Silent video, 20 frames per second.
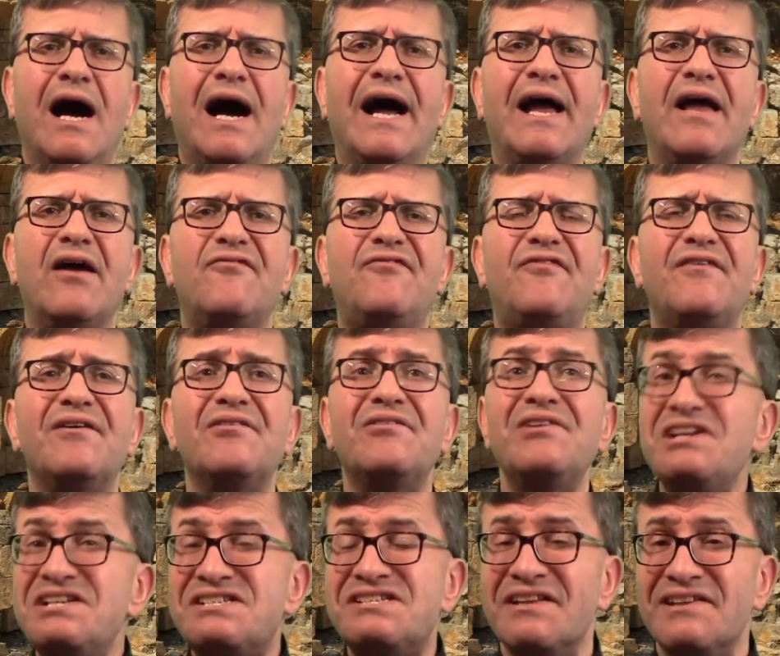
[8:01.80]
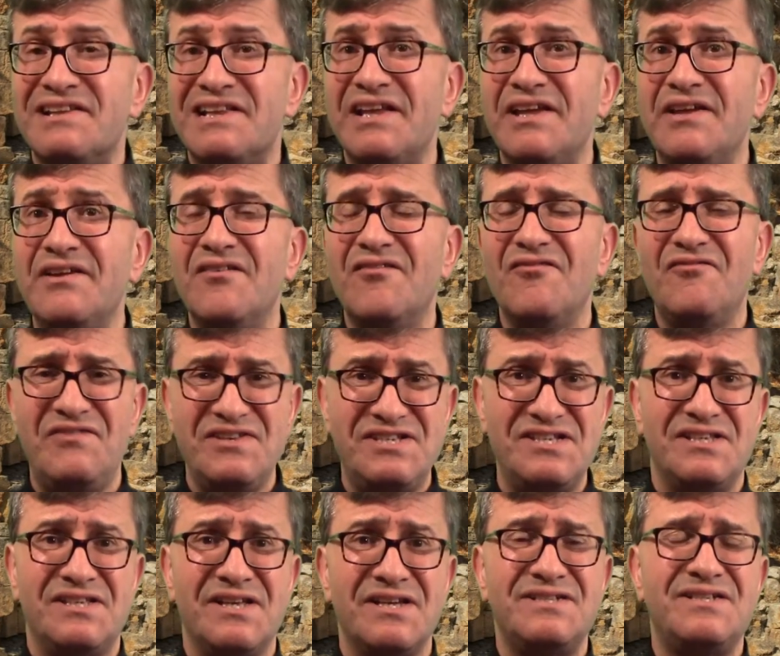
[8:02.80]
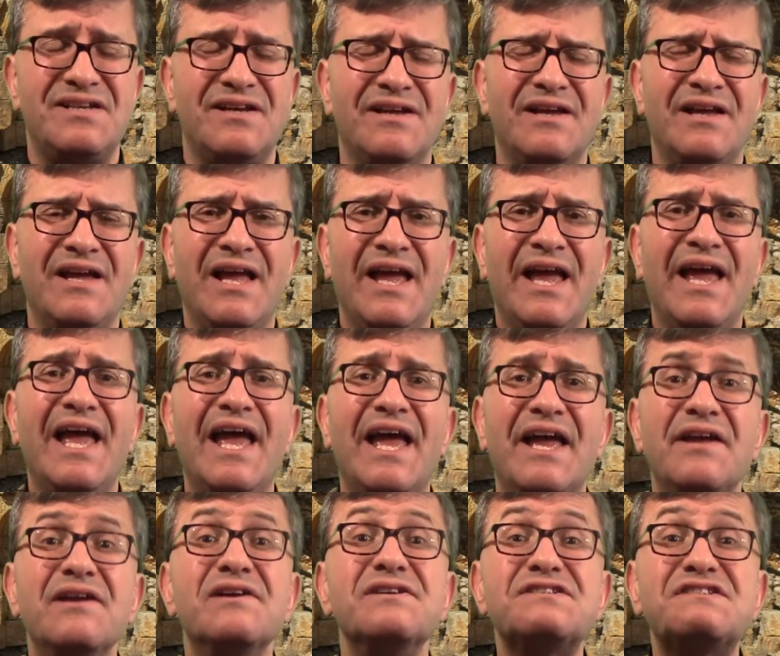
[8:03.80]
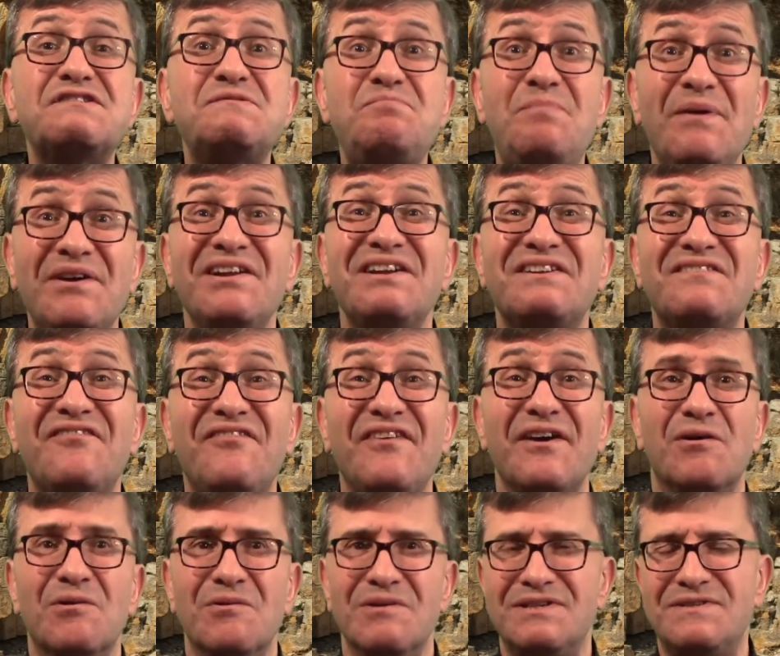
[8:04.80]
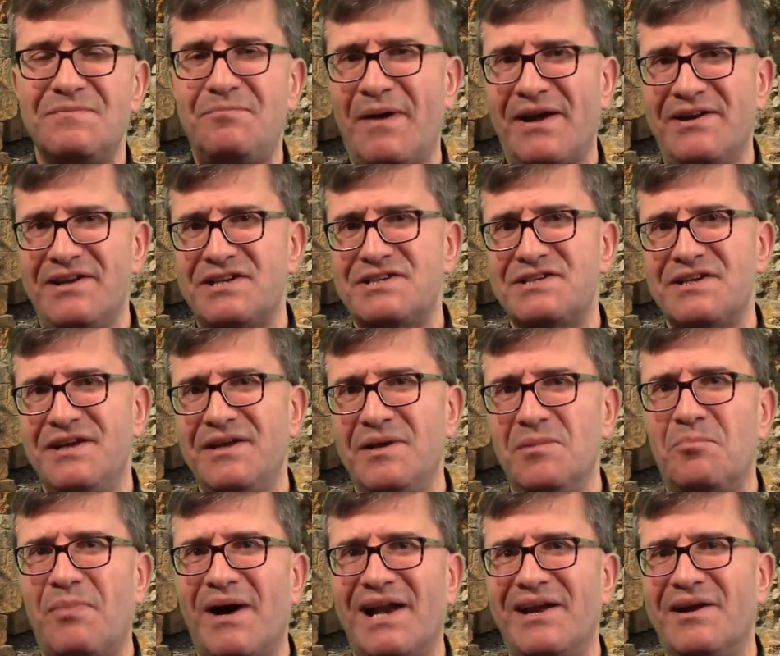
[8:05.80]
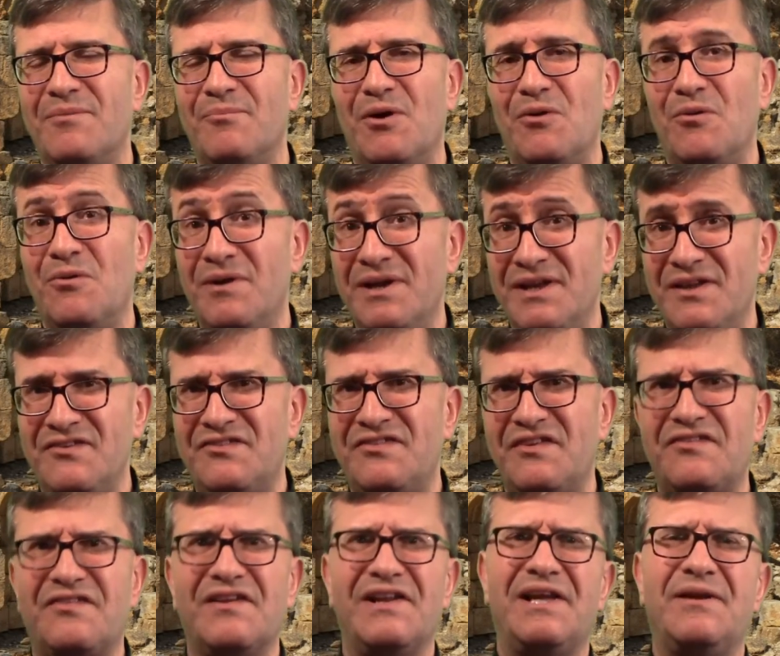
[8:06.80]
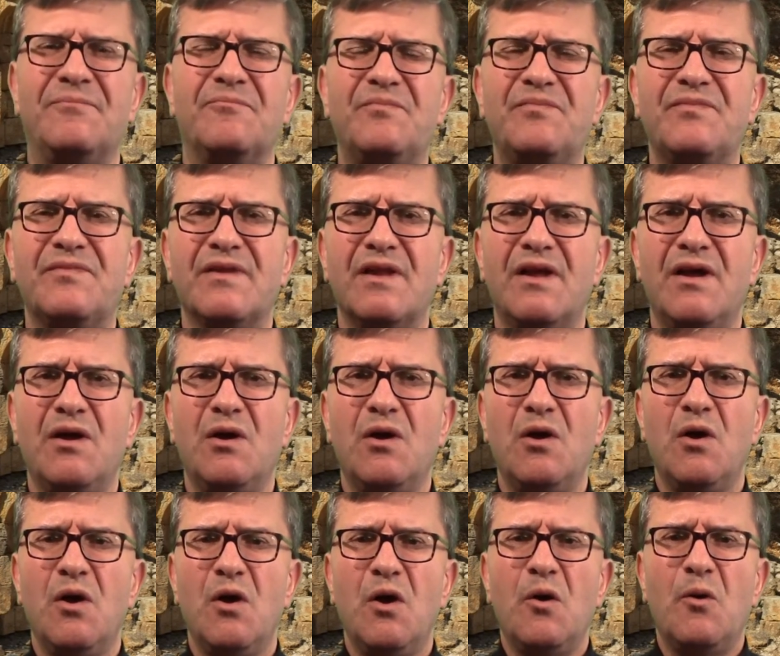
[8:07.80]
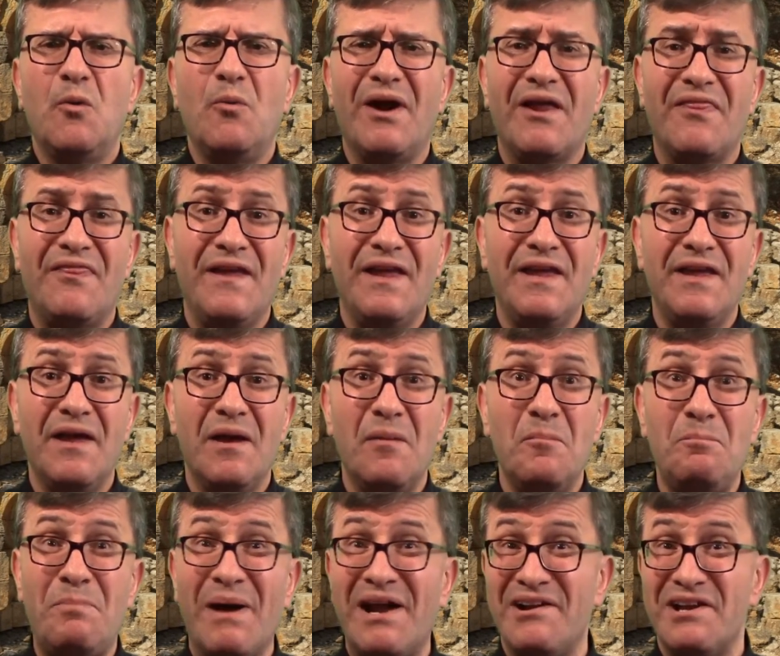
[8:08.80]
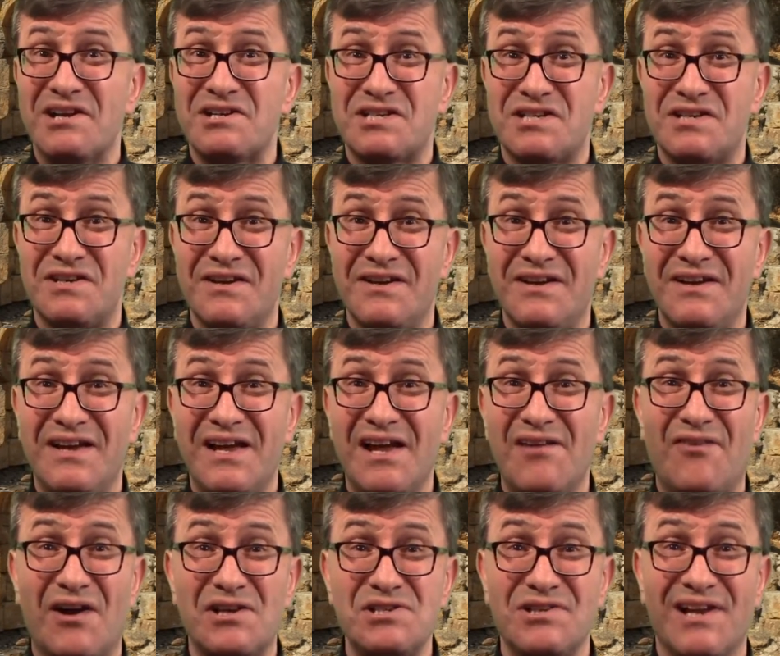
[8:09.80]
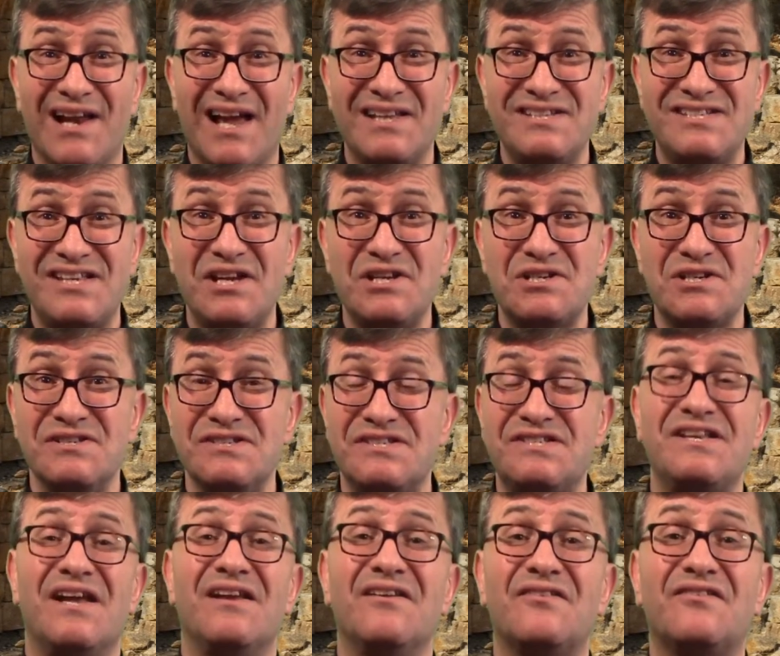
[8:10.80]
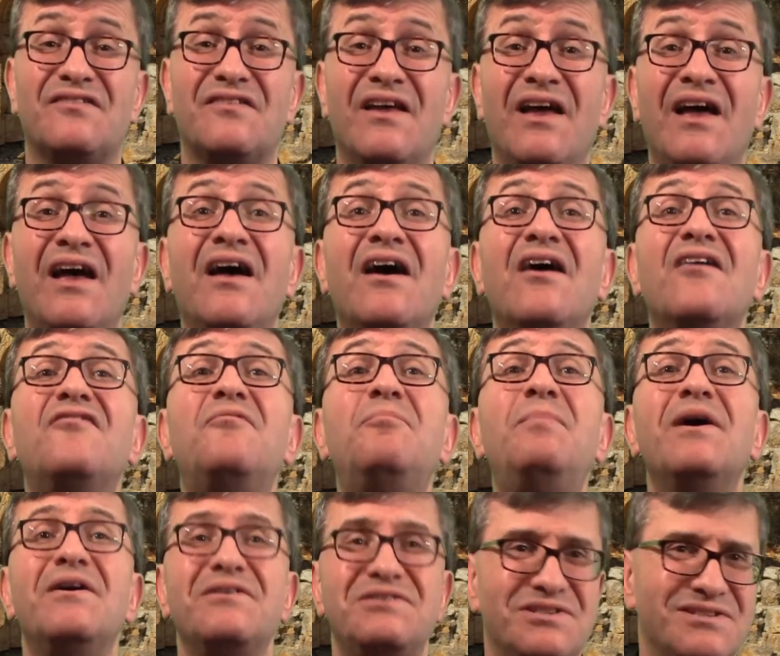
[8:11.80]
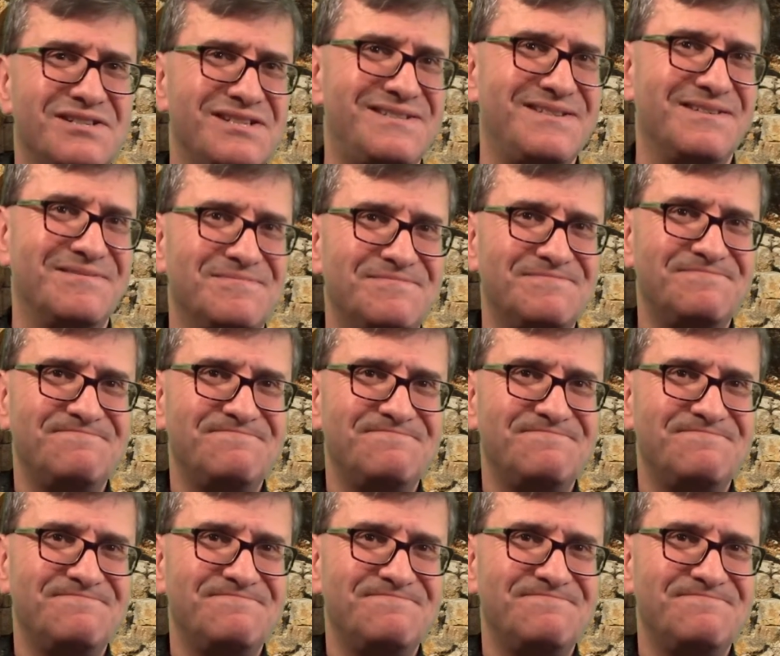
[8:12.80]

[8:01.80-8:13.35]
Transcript: I have recently visited a spirit-filled parish in Palermo, in Sicily, where the parish evangelization cells have burgeoned.